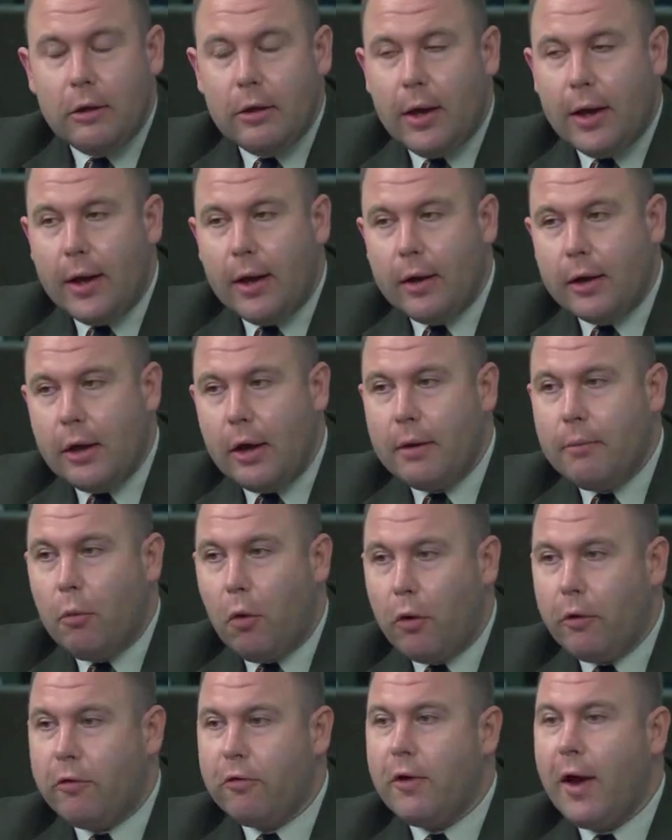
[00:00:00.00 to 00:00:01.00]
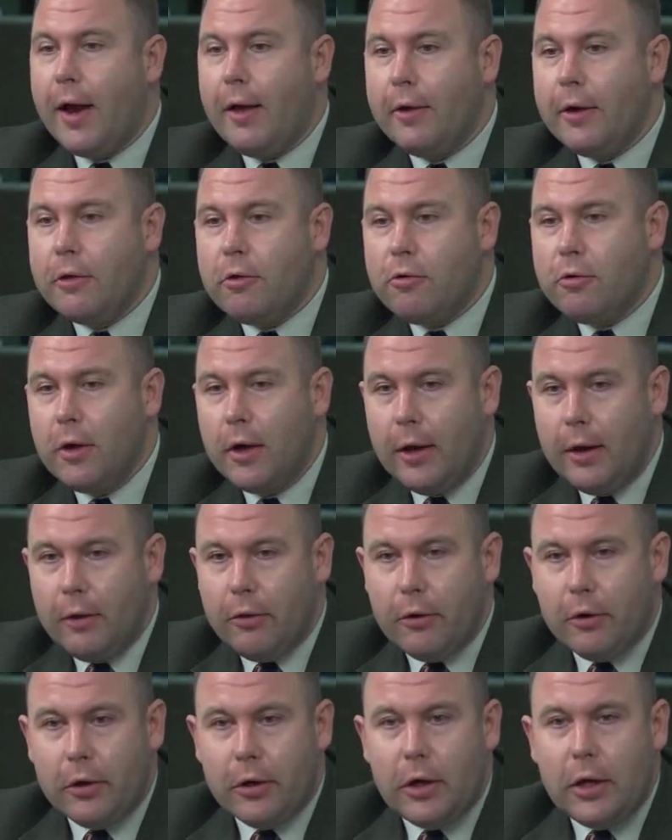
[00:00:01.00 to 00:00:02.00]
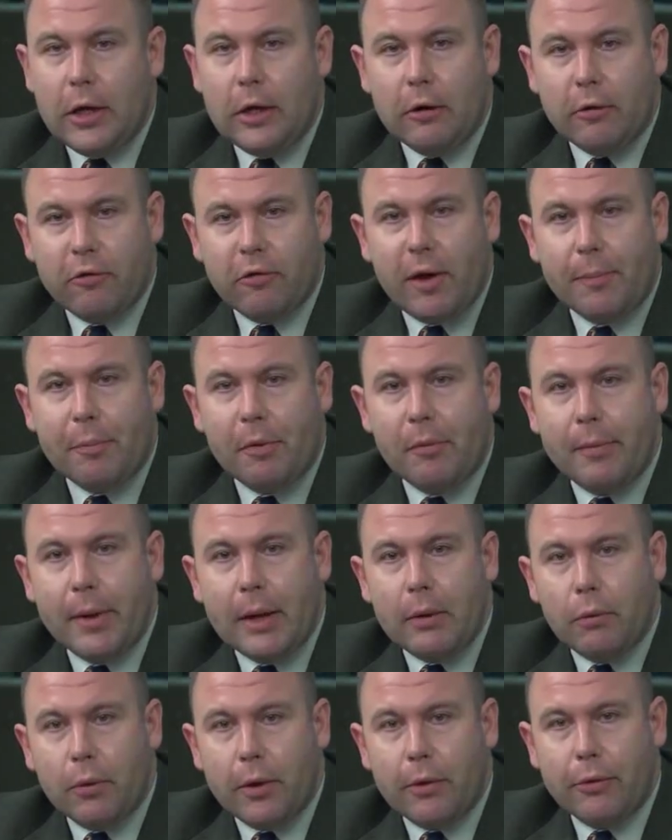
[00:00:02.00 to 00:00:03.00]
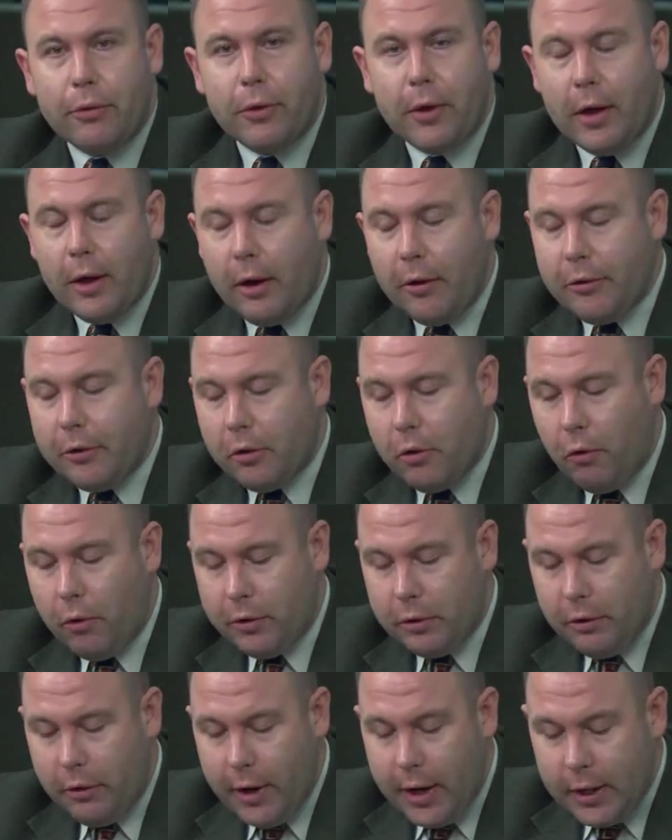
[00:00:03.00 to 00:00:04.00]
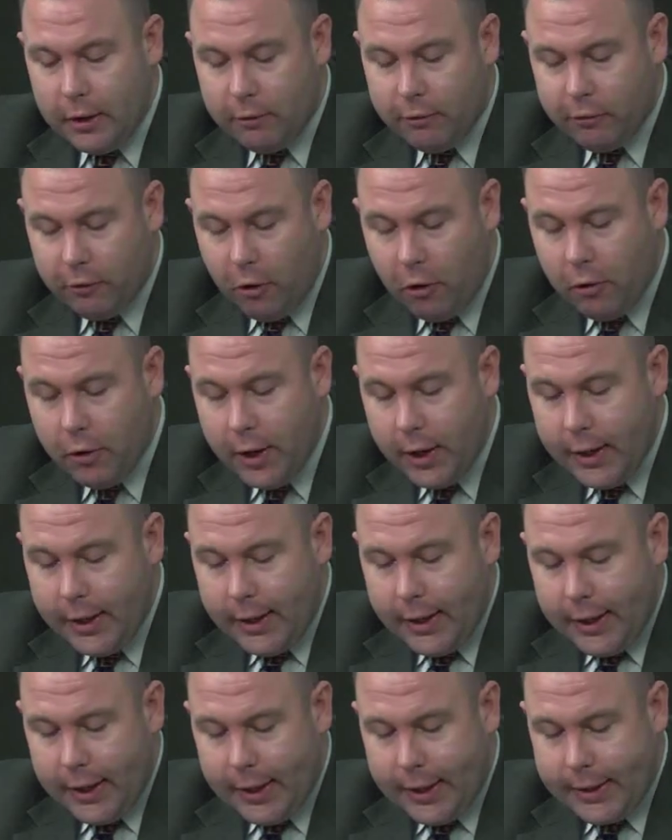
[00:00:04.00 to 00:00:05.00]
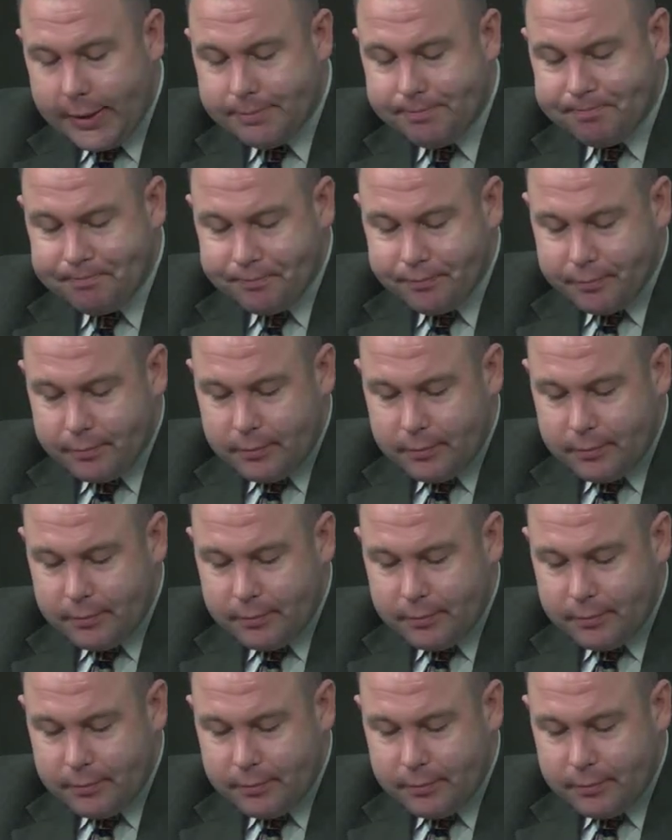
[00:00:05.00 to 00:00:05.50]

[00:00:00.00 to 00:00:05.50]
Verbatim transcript: uh, cut more silage, they're going to need to supplement with uh, other corn grains. So um,